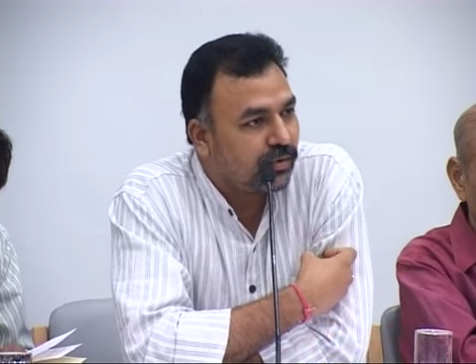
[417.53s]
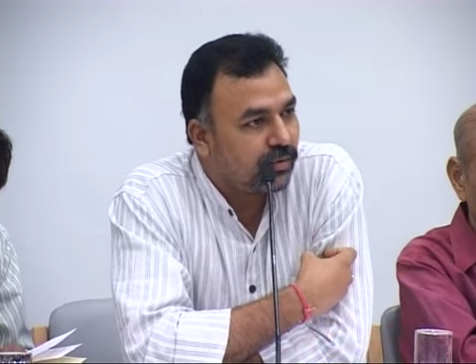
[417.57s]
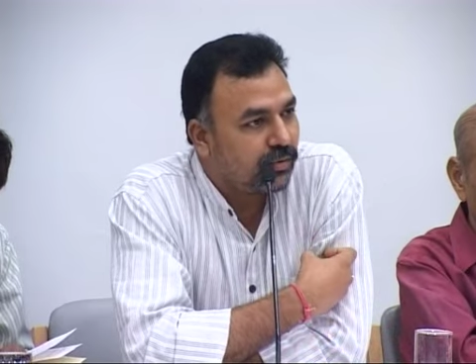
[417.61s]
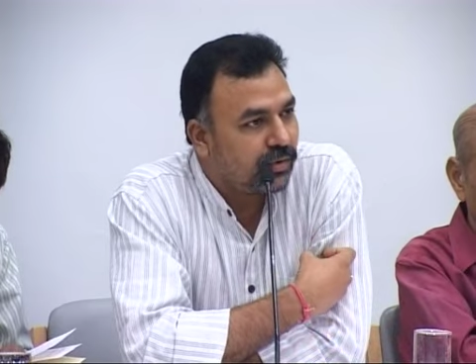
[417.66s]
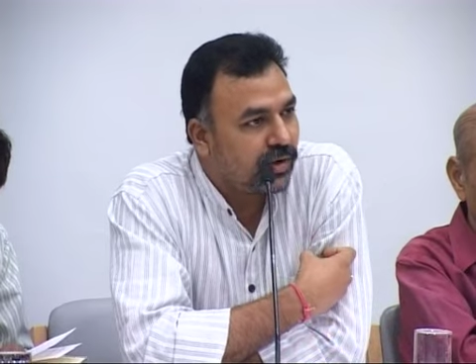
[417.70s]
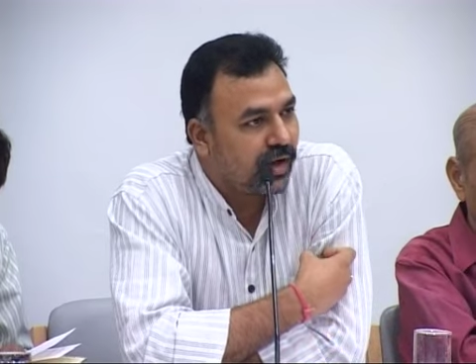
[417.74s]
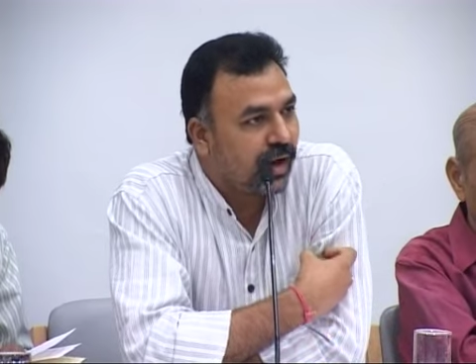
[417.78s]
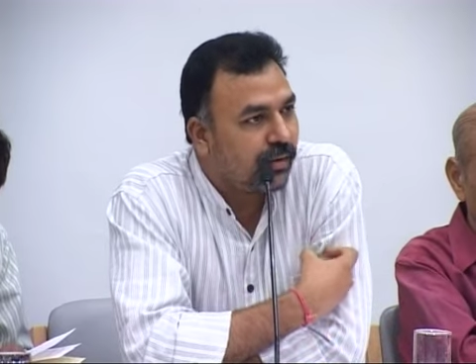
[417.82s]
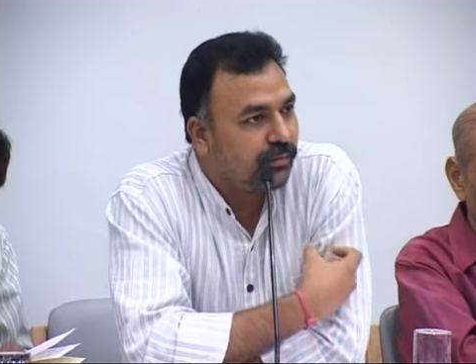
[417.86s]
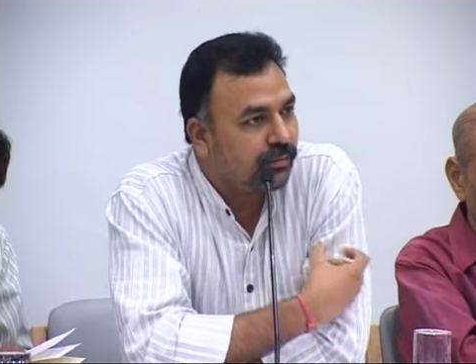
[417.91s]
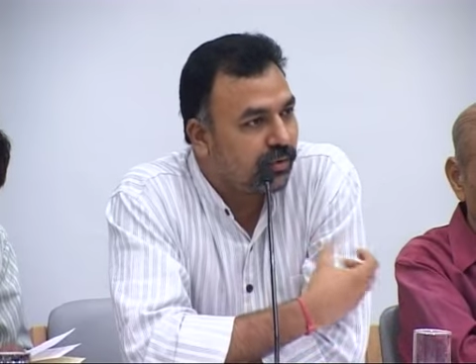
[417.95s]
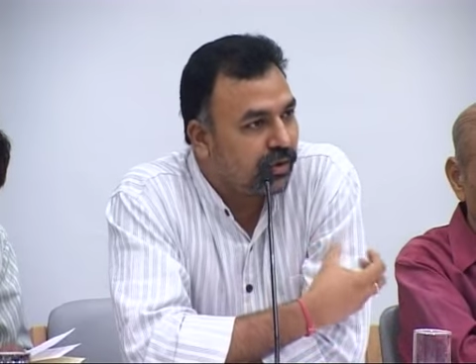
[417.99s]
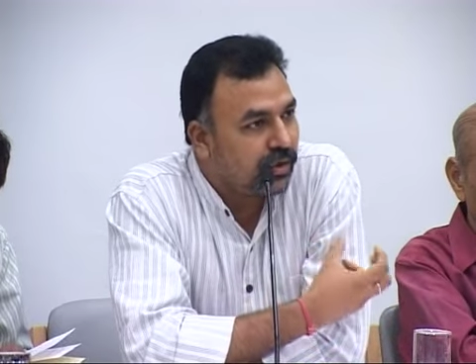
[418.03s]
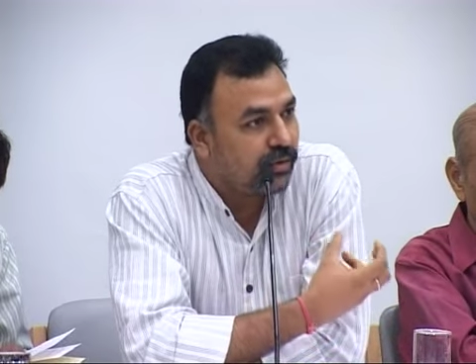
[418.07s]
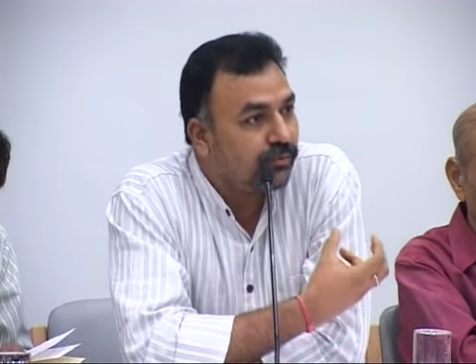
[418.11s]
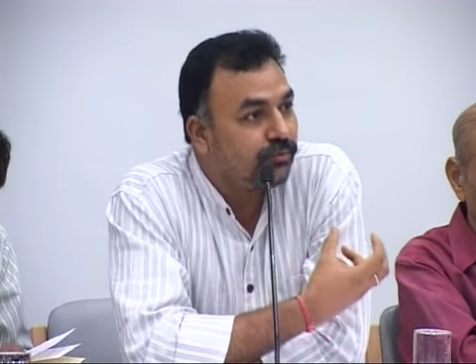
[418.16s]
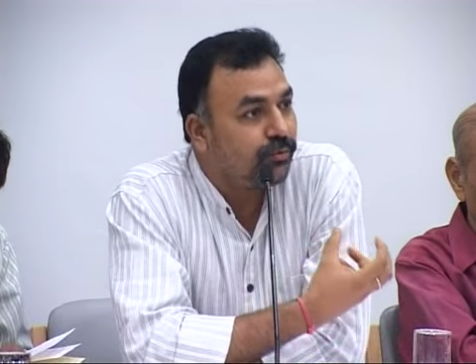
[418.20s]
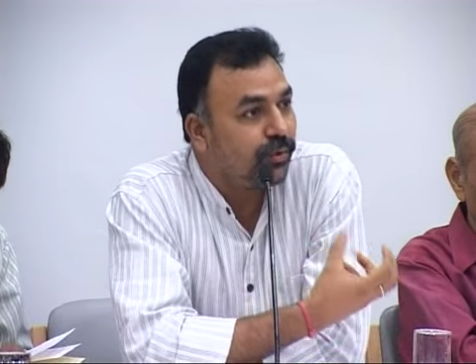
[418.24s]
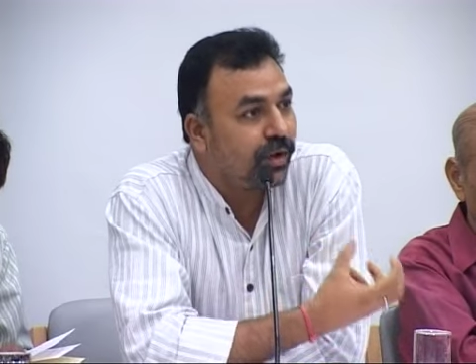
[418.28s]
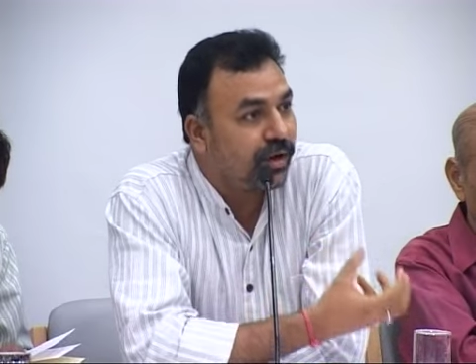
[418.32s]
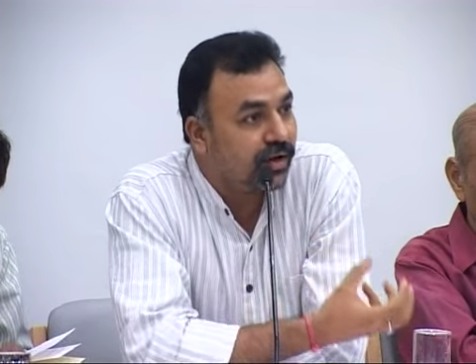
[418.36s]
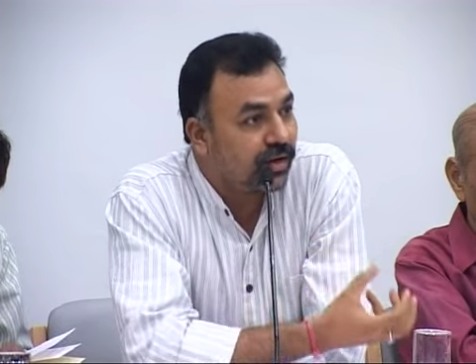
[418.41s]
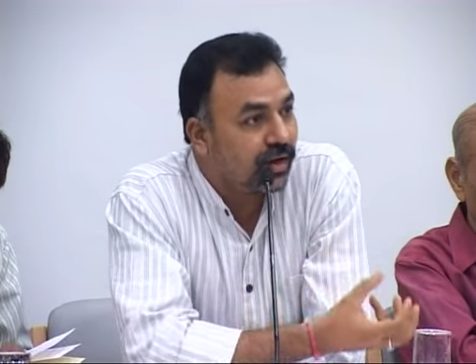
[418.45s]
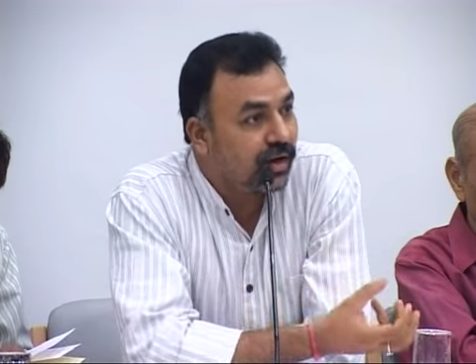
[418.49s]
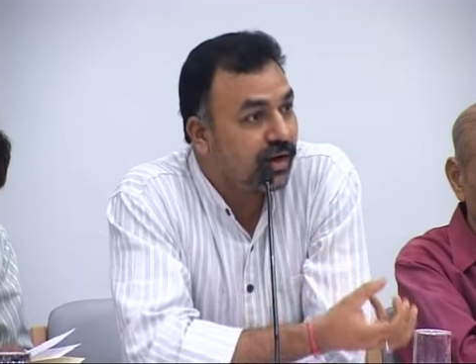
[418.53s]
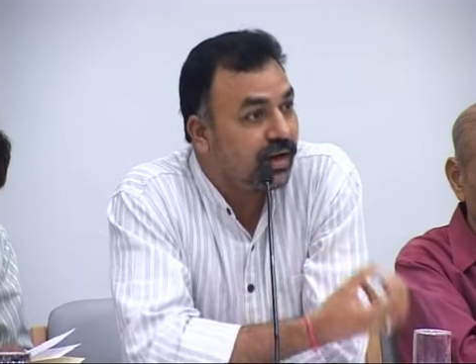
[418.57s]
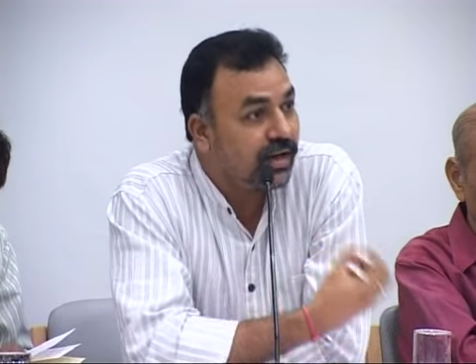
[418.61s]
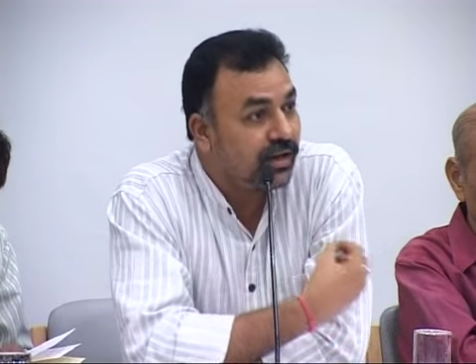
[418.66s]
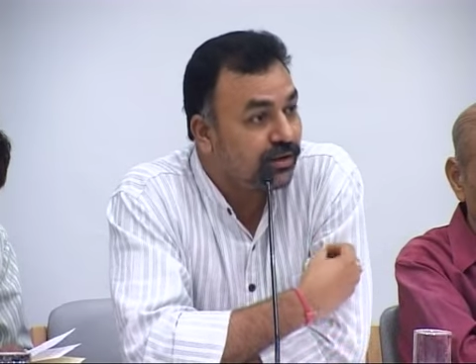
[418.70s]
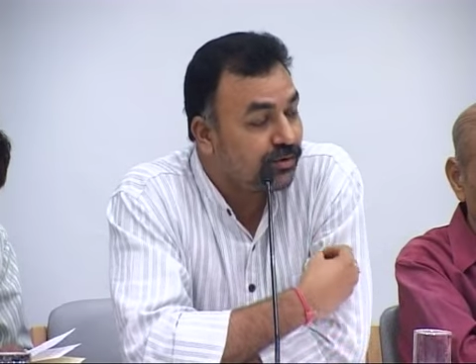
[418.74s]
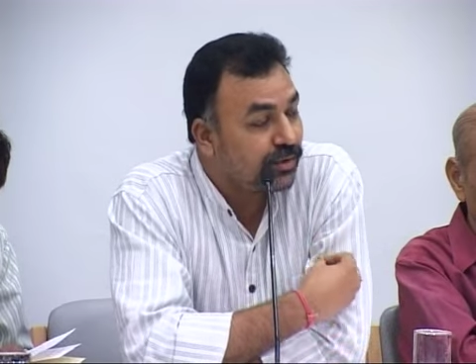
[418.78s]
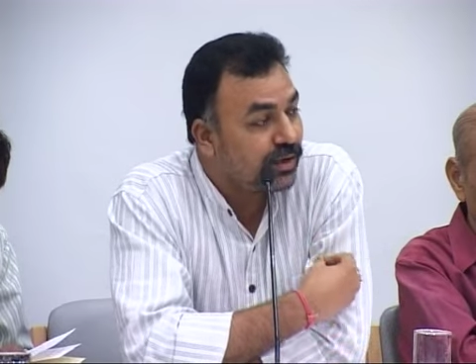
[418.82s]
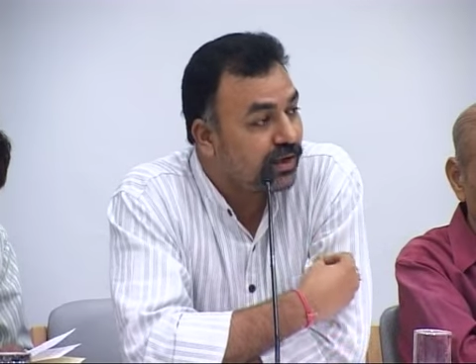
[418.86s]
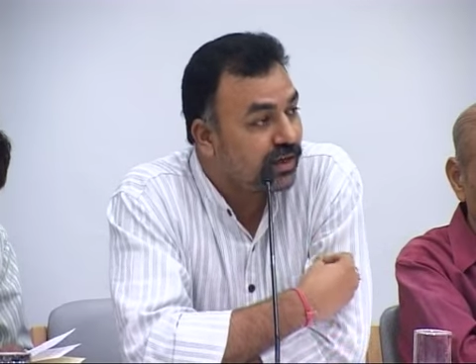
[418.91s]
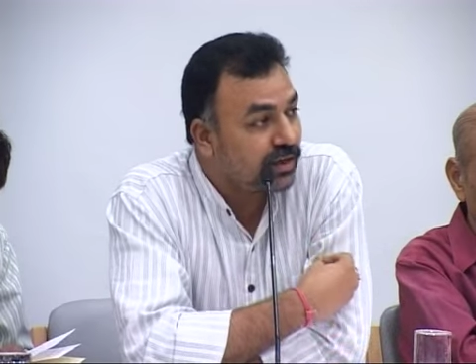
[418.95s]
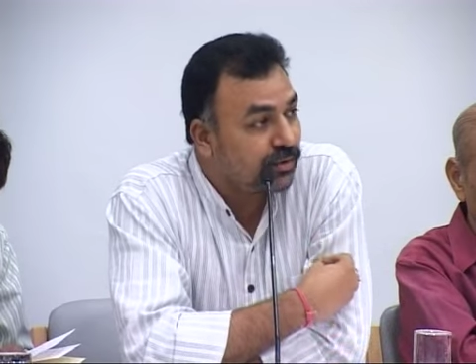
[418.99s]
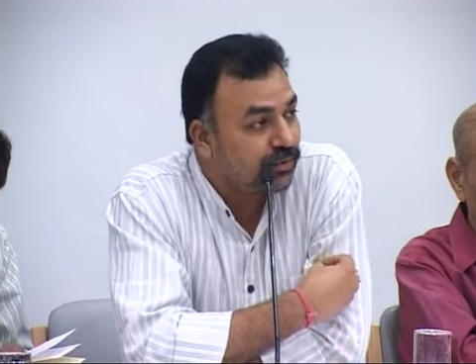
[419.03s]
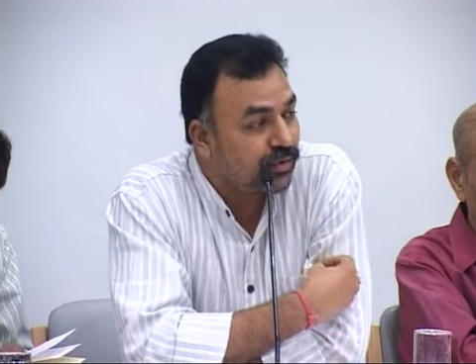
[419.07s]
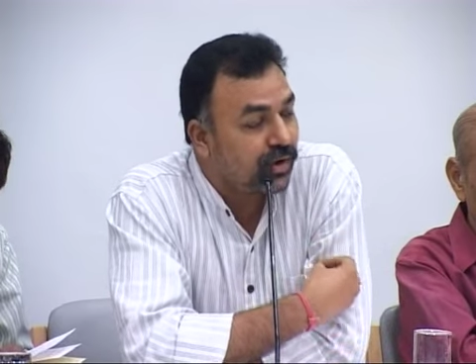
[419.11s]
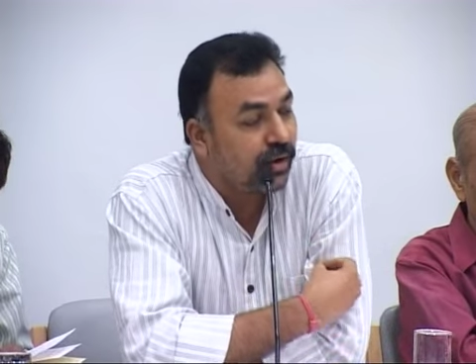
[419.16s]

If we are really educated,